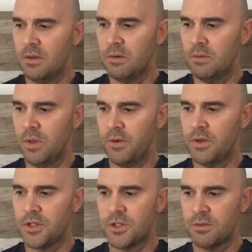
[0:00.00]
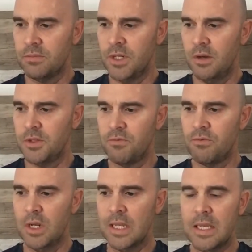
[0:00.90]
whether it's, it's
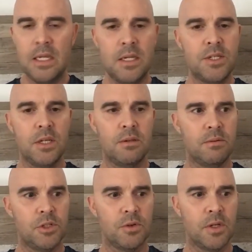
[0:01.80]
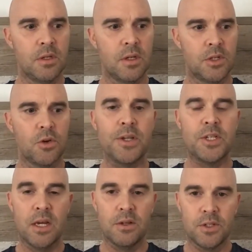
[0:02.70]
really easy during a toy
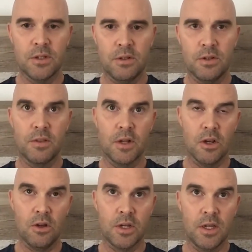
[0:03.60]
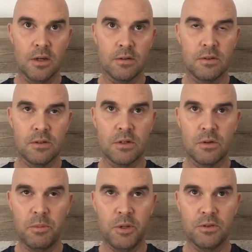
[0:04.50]
hour to look at the clock and go, oh,
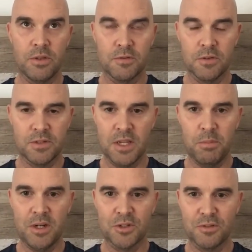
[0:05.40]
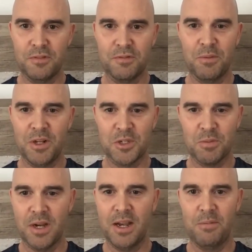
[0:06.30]
we've been doing this for 10 minutes or 15 minutes,
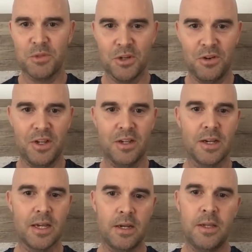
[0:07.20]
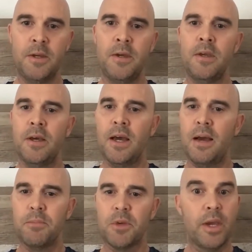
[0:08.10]
my arms are hurting, I can't,
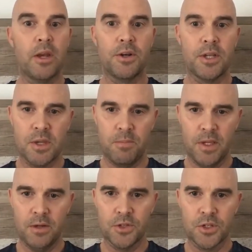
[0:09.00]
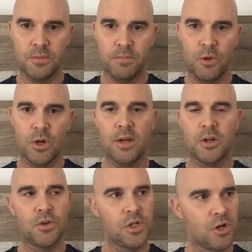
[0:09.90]
can we get on to something else? Or
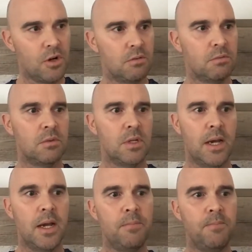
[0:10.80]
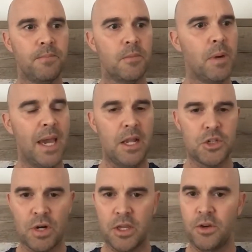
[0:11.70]
Gaochoi Jong, my
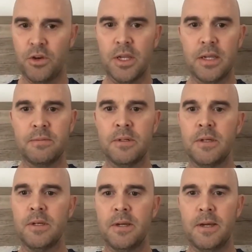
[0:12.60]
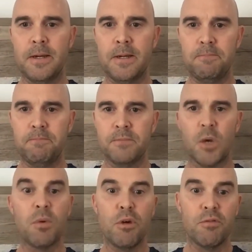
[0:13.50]
hand's really hurting, can
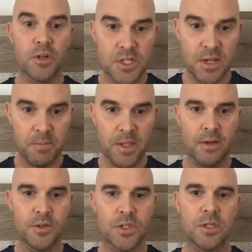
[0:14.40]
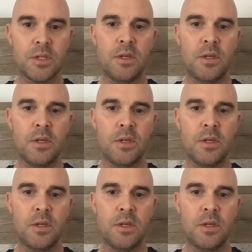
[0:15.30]
we move on to something else?